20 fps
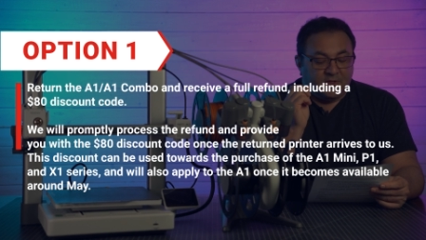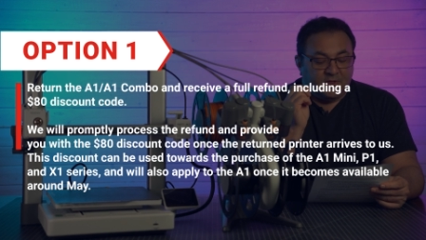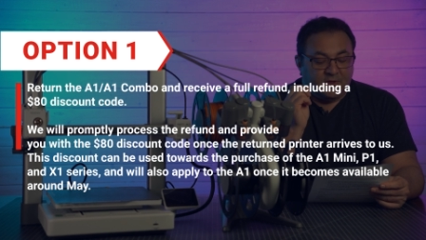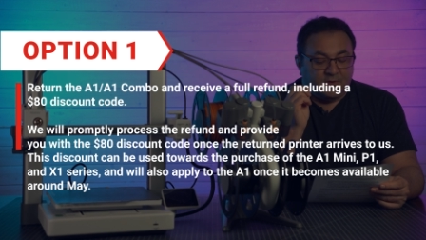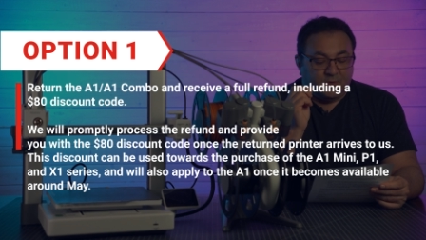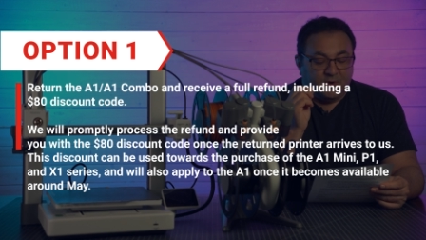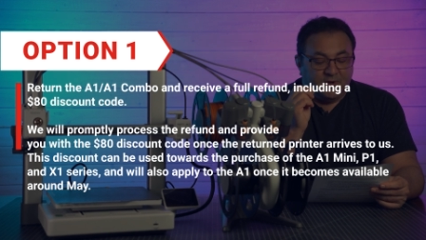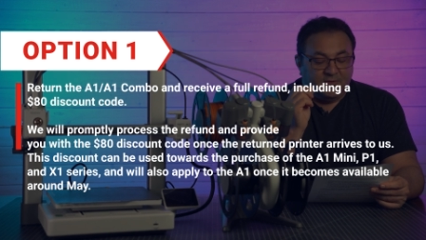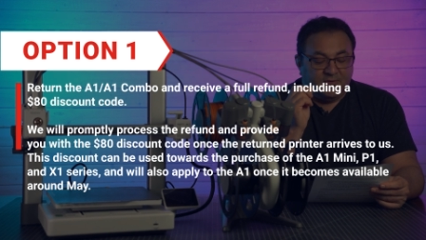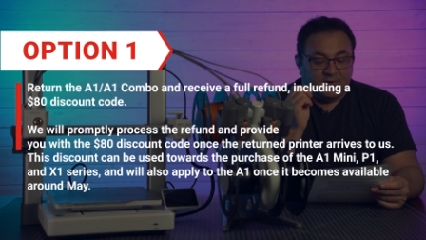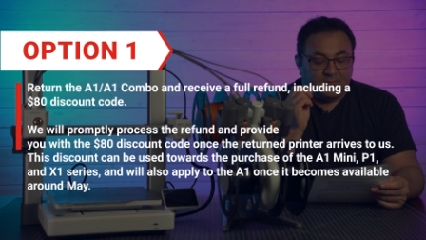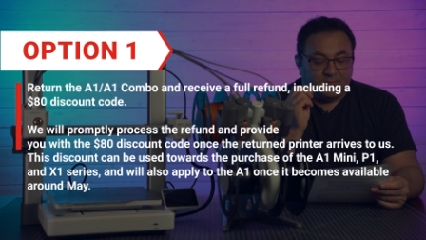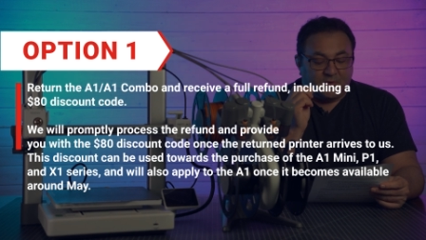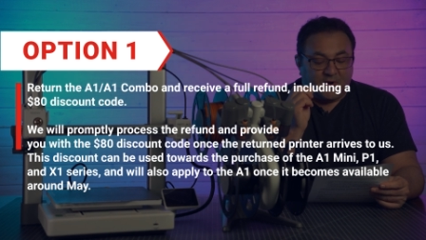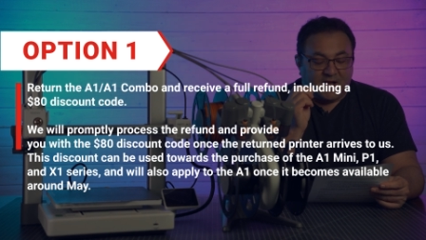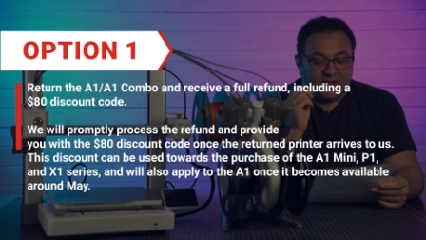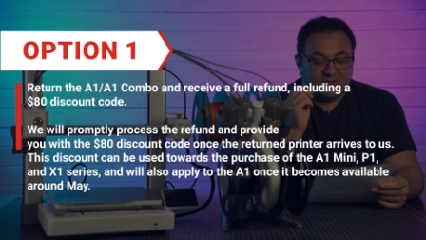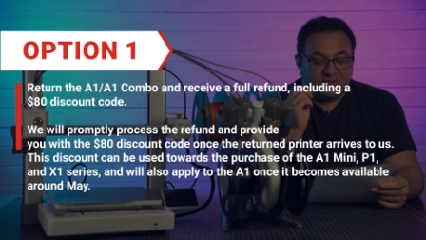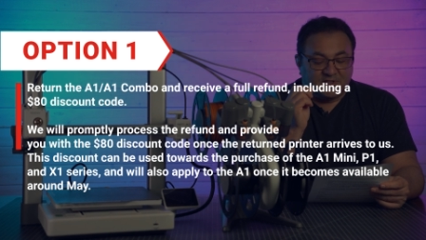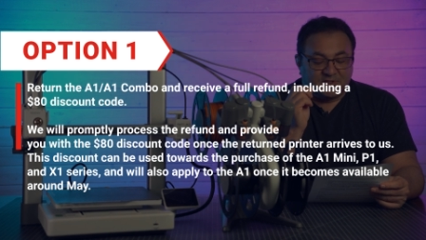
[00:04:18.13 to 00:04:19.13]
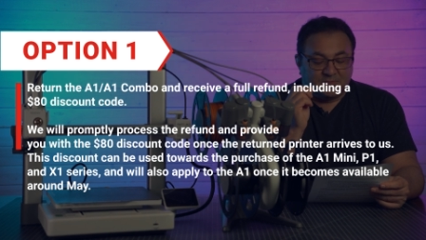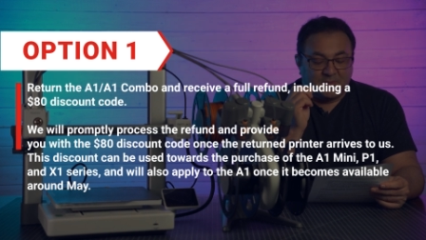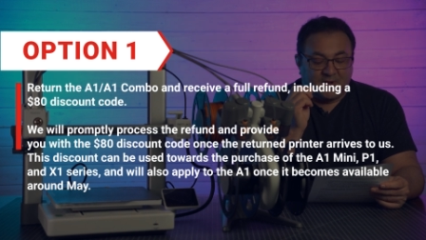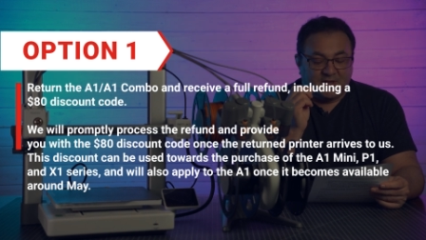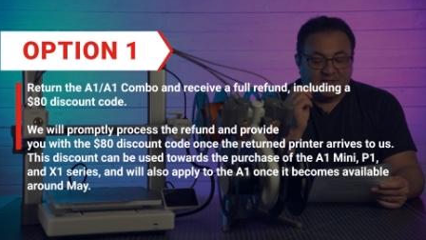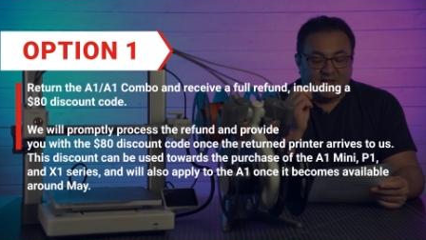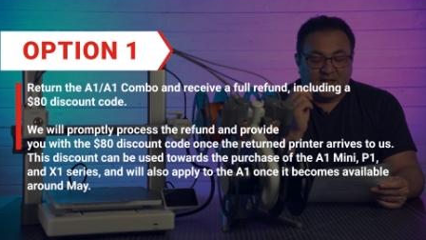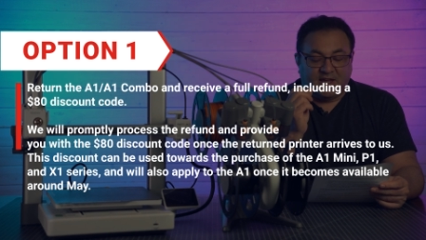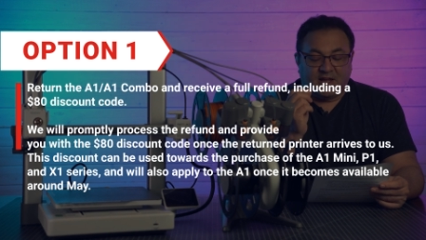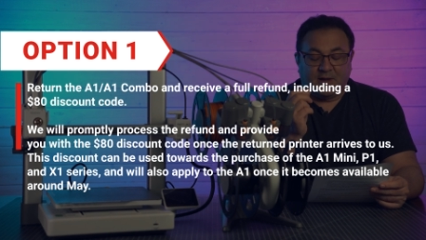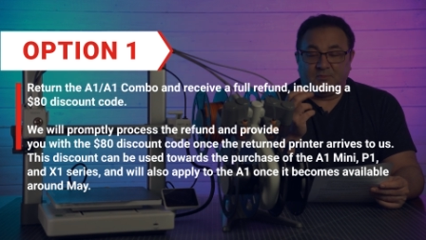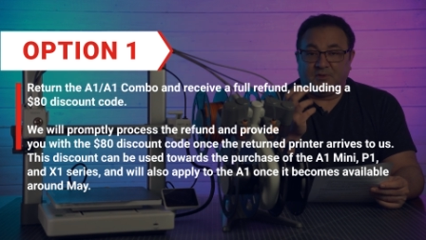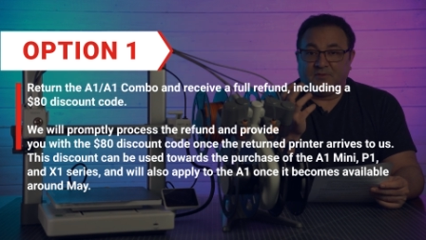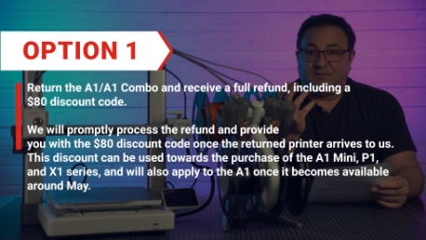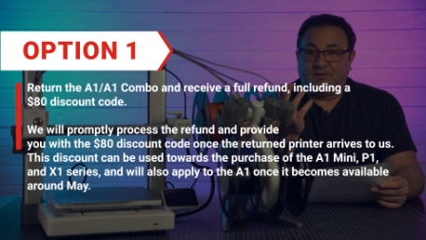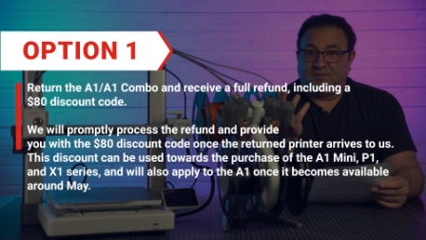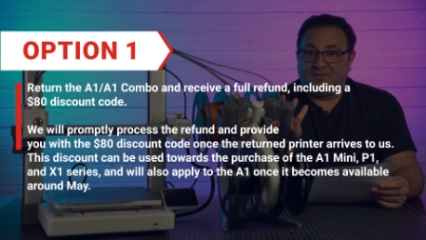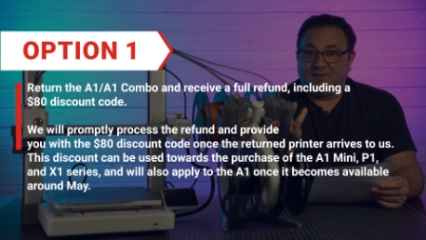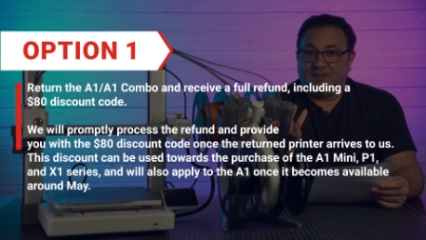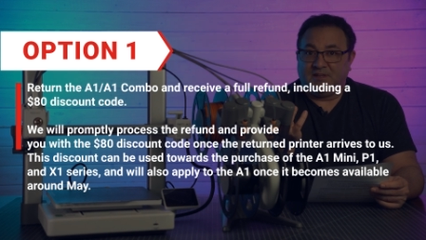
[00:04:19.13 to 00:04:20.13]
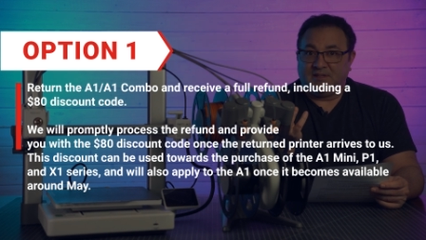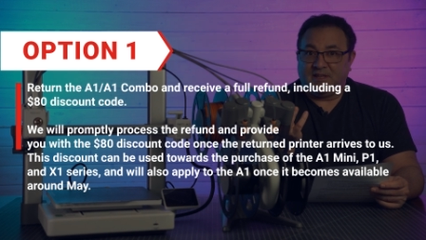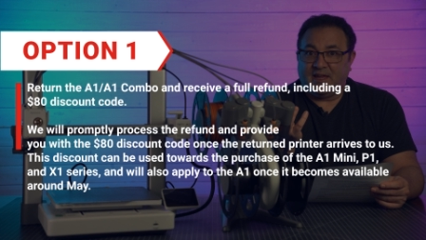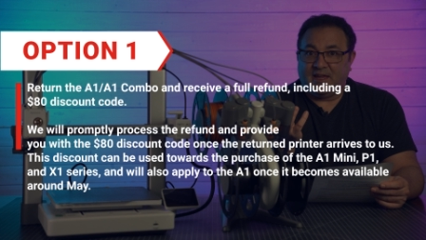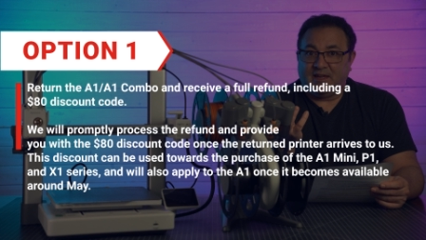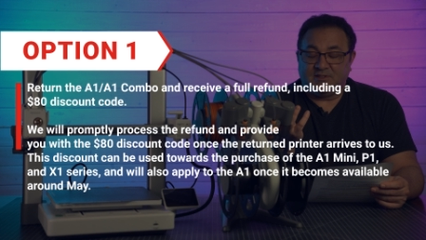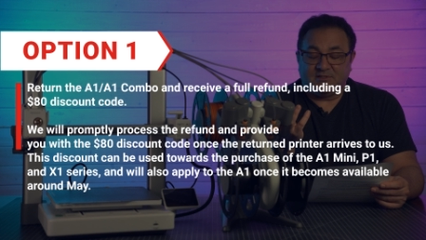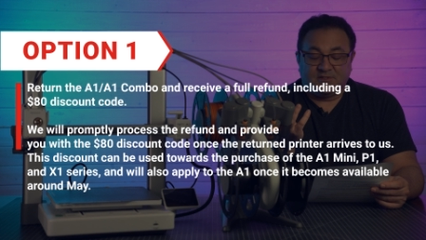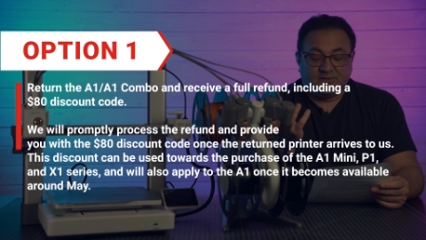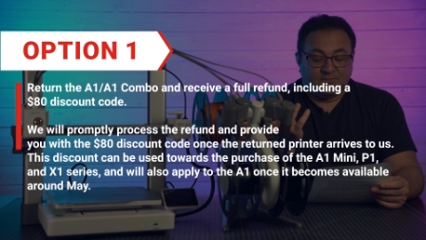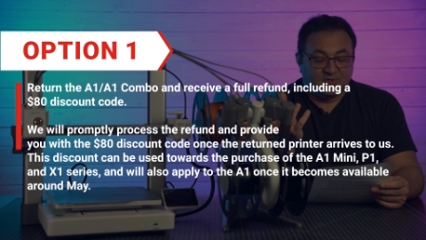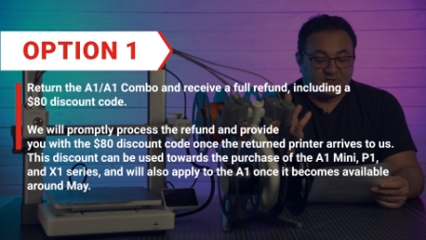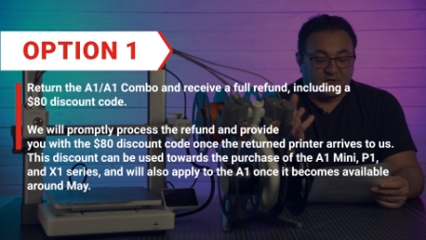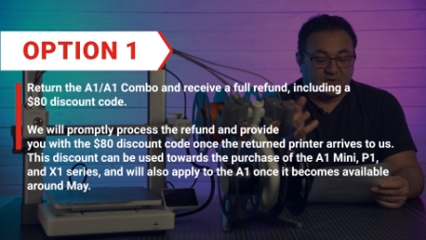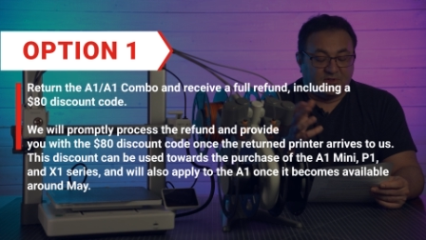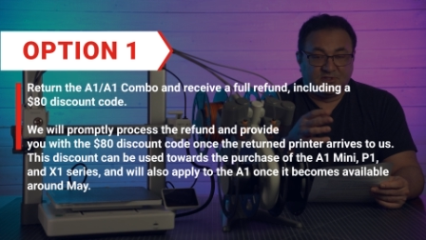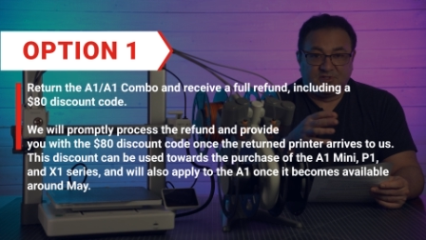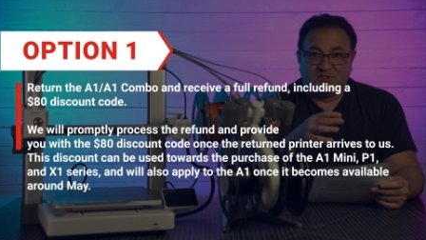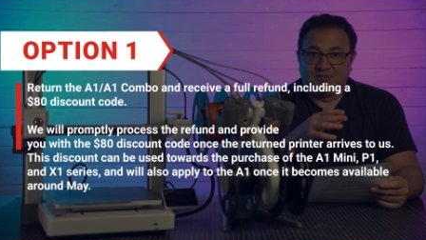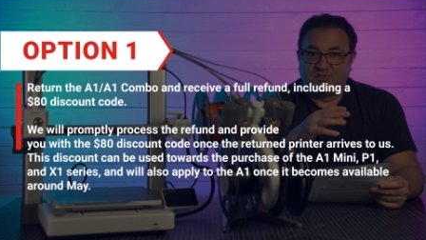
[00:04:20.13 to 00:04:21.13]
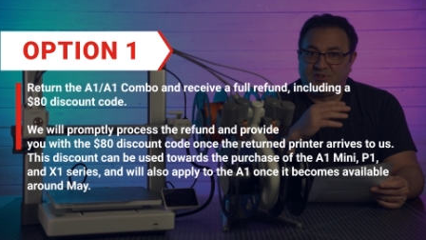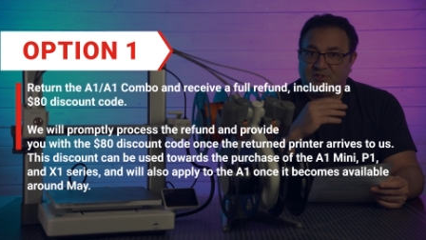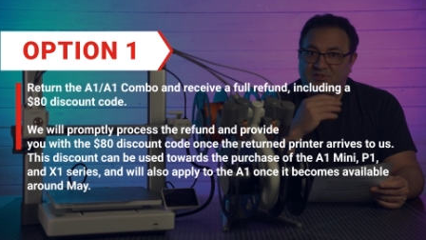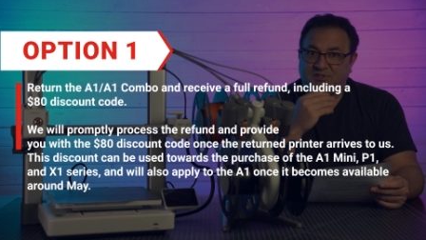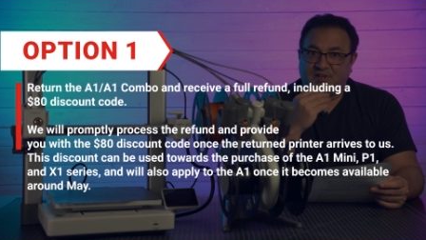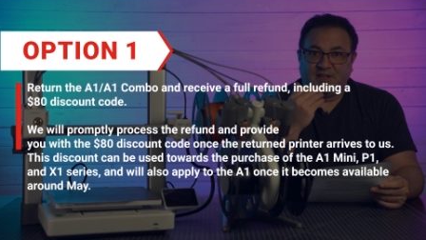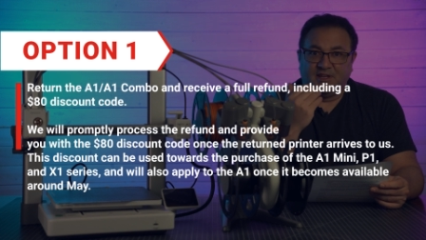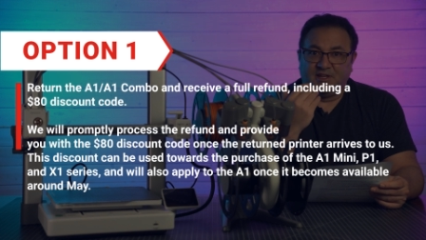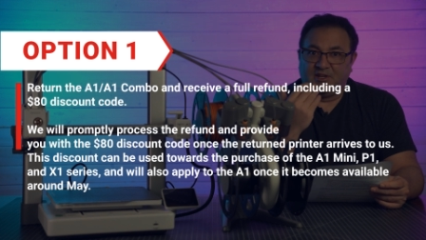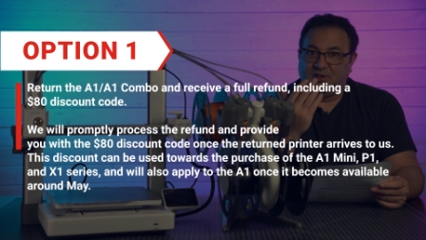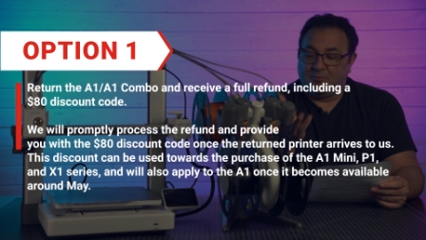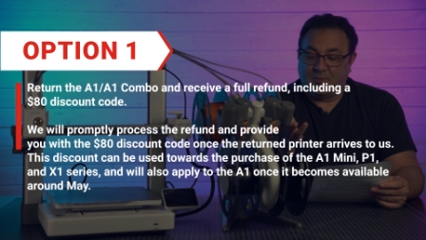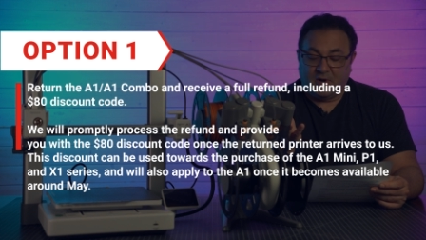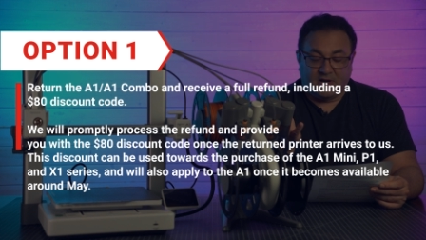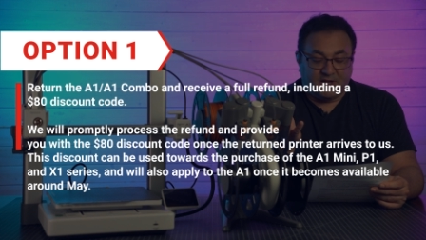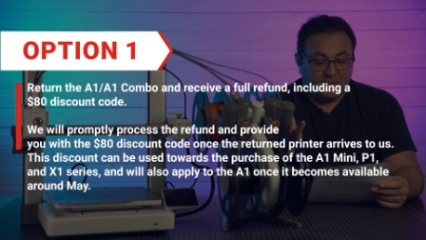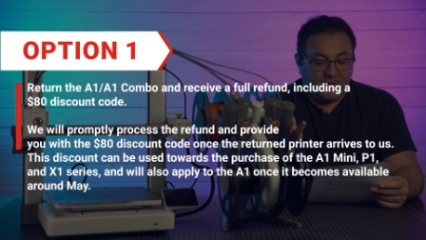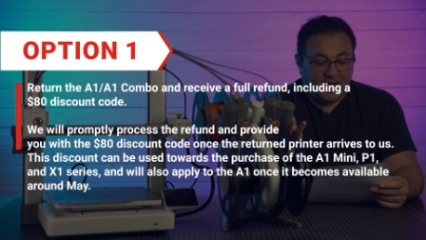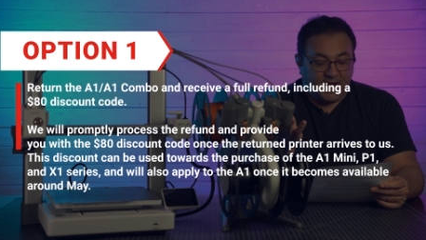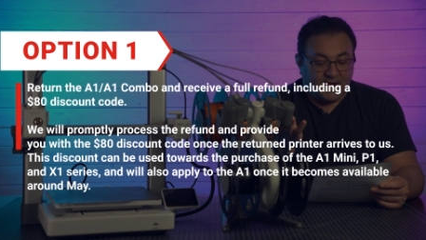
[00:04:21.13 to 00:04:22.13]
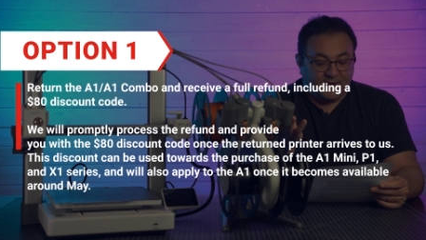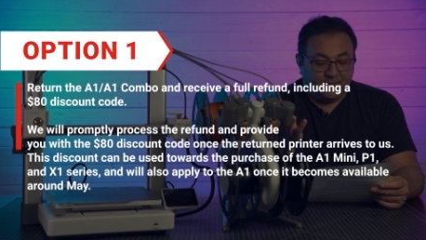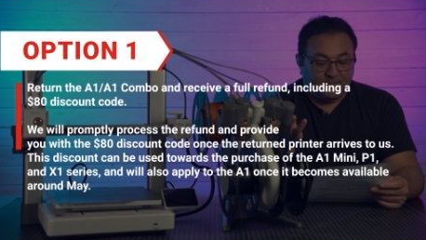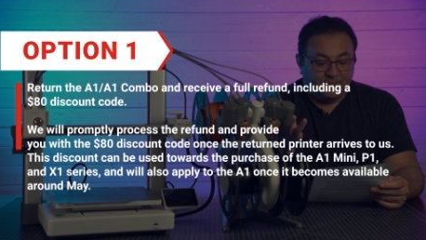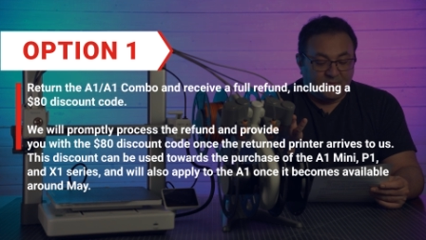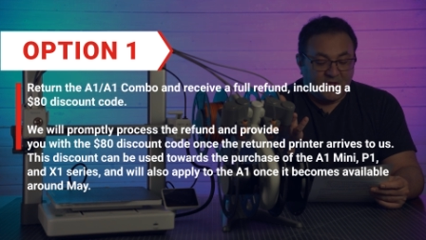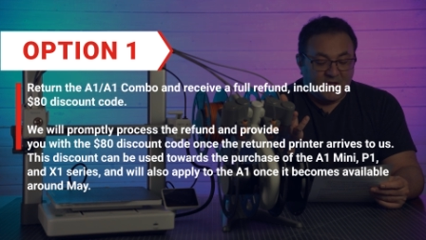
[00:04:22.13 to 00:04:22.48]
The refund process may take up to 15 days. So this is just getting your money back.